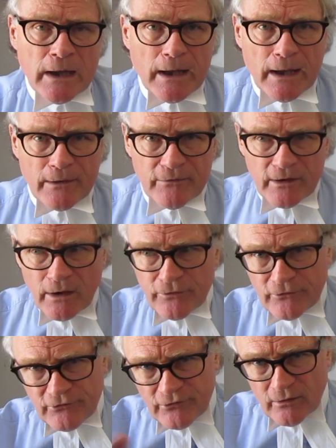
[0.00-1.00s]
and the
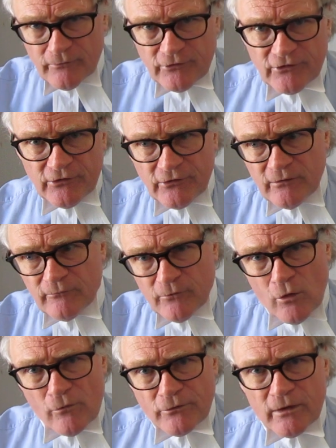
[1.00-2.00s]
other services
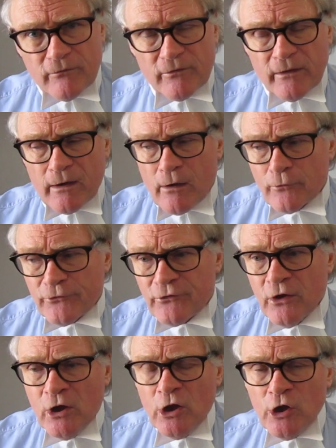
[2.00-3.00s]
involved and everything
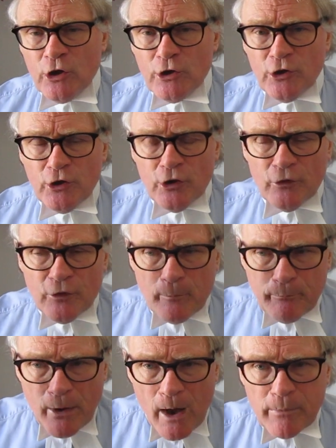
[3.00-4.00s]
else, the
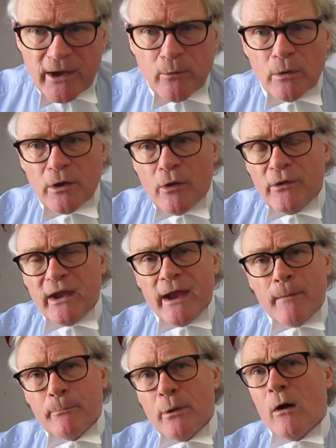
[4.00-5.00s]
public will only
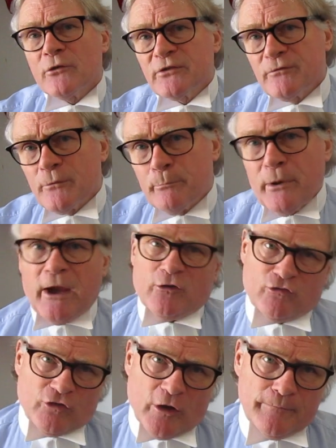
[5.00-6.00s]
get part of the
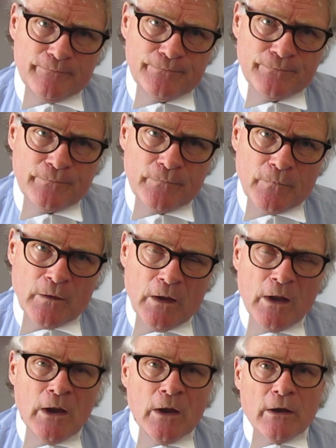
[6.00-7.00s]
picture.
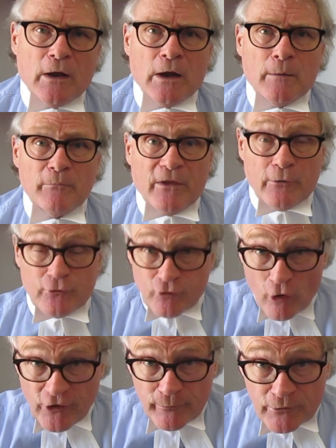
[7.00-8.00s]
There are
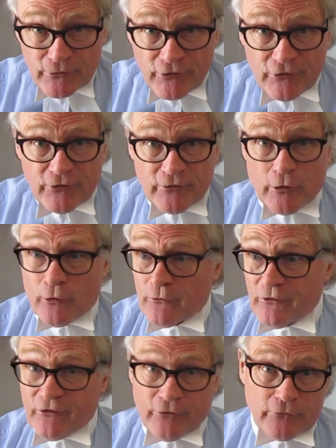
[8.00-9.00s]
documents, a lot
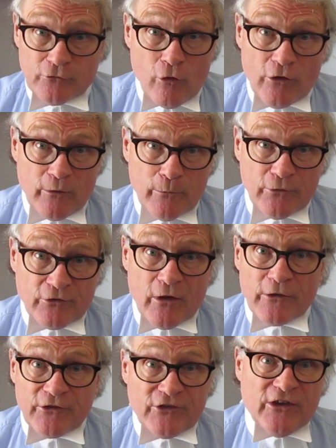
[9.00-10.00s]
of documents
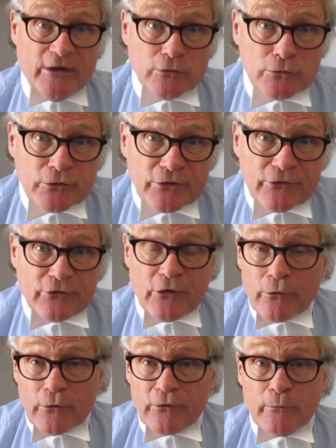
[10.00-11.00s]
are sealed,
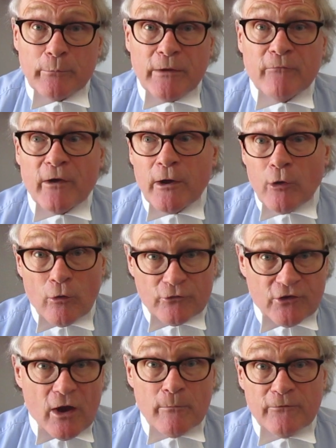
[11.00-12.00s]
so that there will be a very long
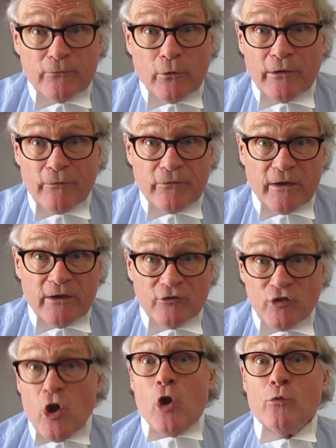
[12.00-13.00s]
time before anything is
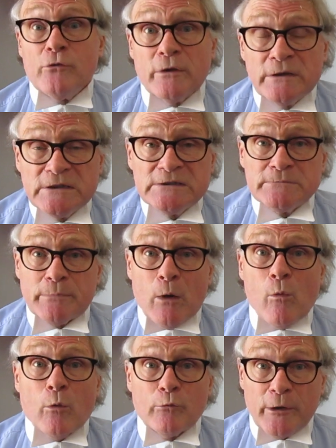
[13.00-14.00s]
known
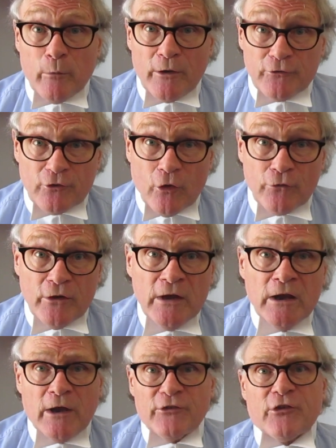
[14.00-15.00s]
about what really went on.
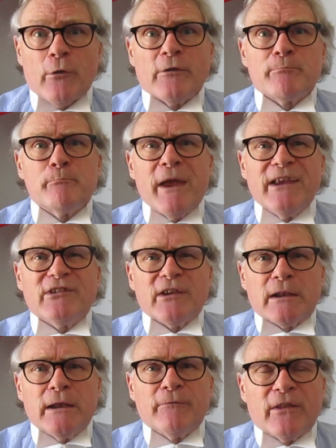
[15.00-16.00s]
And so it's
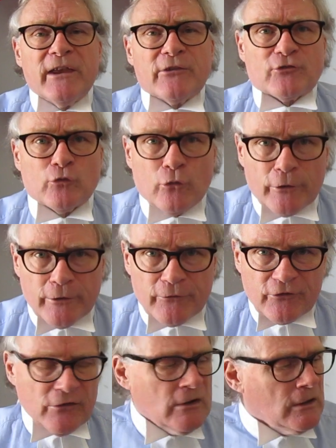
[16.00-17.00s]
basically for the
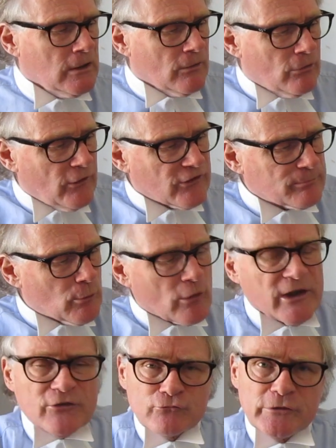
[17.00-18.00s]
historians. This
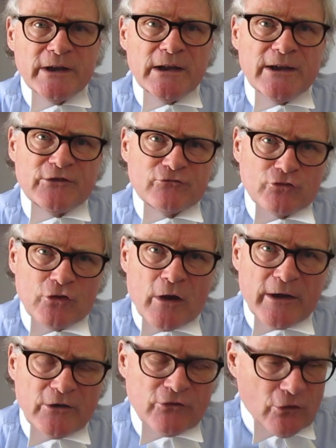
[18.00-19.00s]
book is really
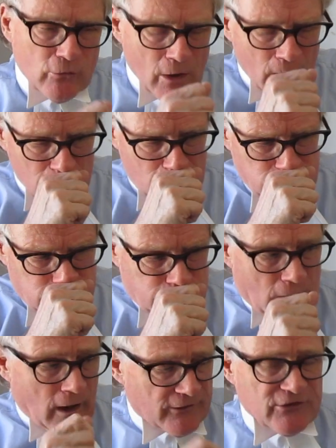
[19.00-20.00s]
trying to,
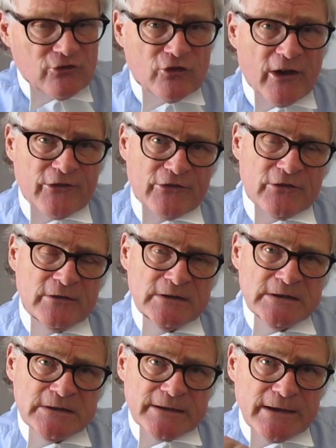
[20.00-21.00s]
I suggest,
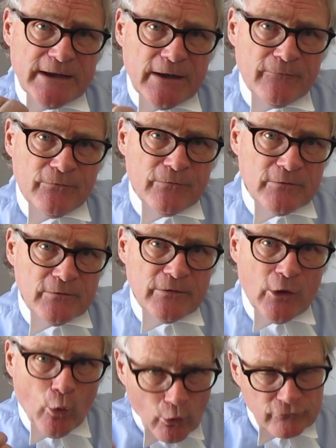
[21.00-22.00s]
give
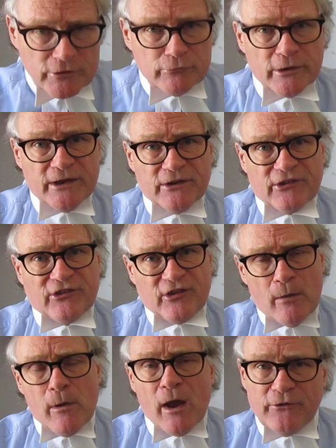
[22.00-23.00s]
the ordinary reader
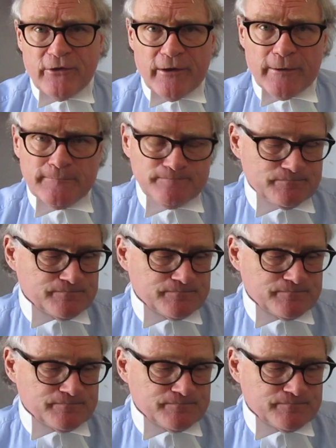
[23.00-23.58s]
some idea